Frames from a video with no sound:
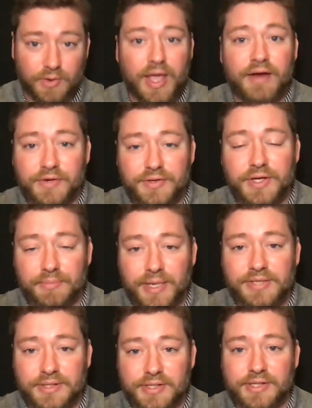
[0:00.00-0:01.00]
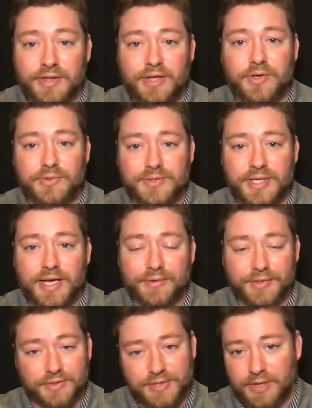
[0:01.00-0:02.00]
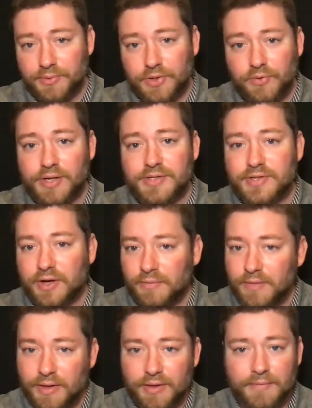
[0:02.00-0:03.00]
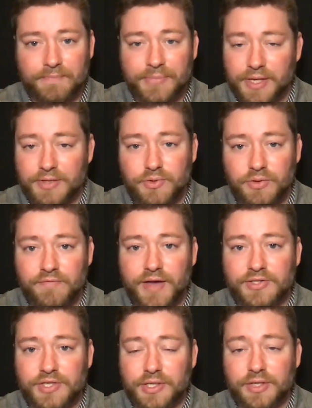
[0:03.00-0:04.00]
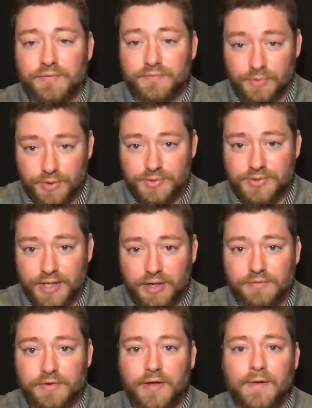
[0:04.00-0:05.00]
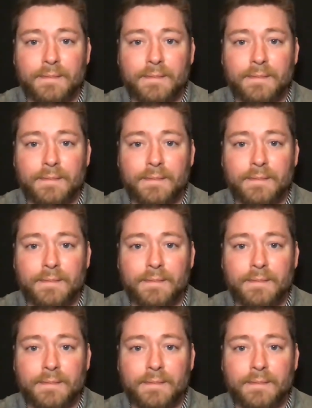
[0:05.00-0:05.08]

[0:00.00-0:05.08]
Everything basically that you see out there, take it with a grain of salt and do the fact checking for yourself.